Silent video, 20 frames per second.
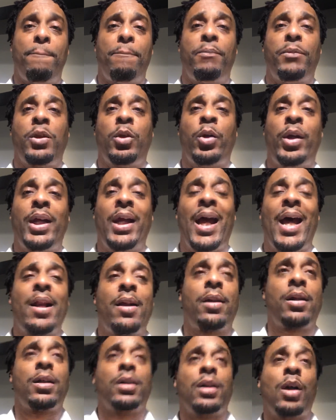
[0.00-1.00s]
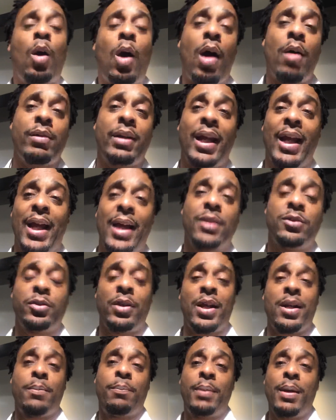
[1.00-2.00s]
You ain't gotta go out there and try
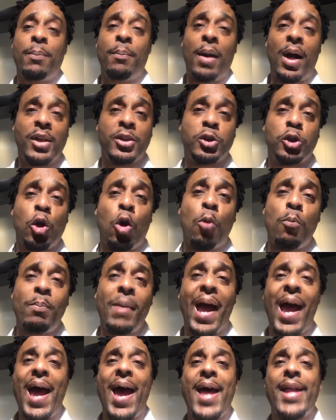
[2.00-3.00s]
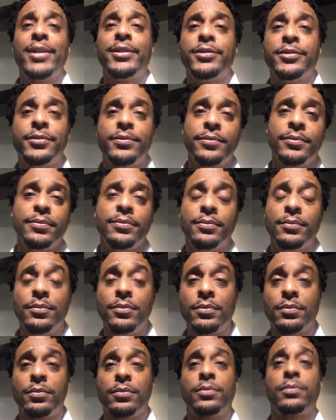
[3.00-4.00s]
to be macho man
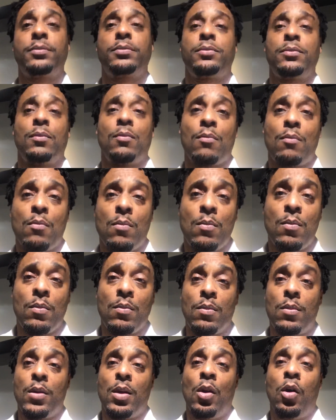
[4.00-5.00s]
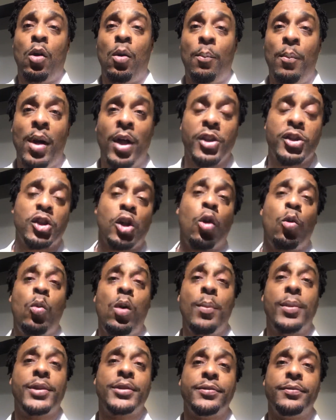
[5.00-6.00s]
or macho
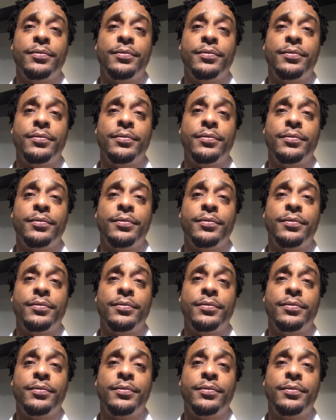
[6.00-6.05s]
woman.